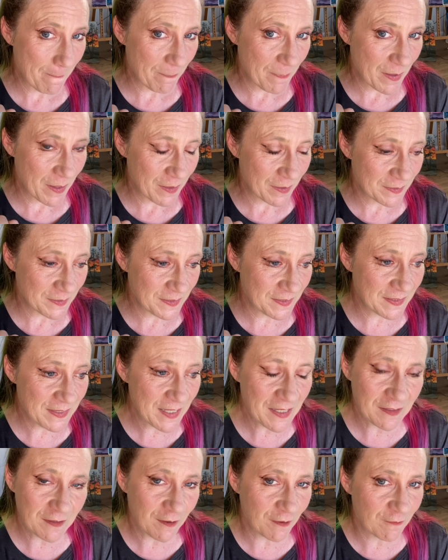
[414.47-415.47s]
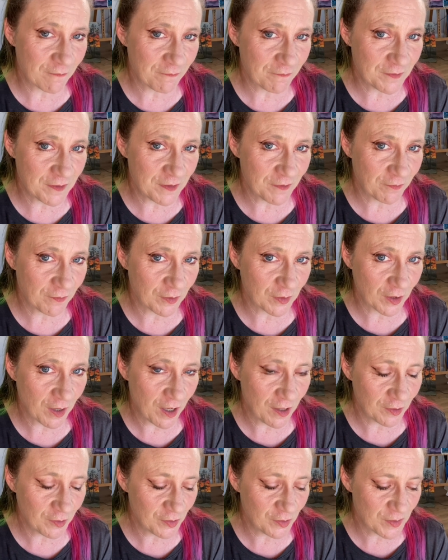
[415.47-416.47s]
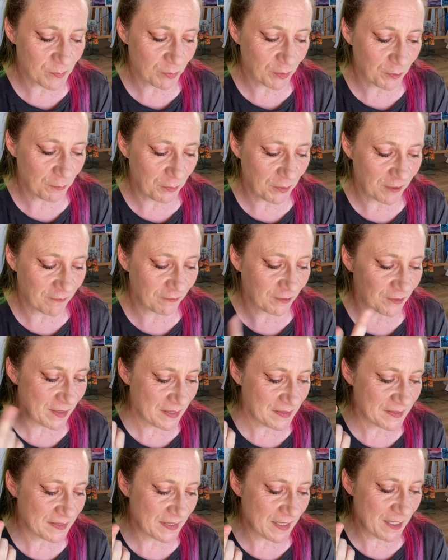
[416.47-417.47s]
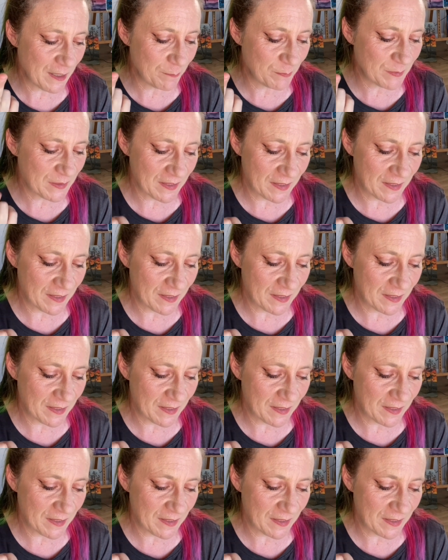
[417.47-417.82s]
a set of different colors appropriate for landscapes,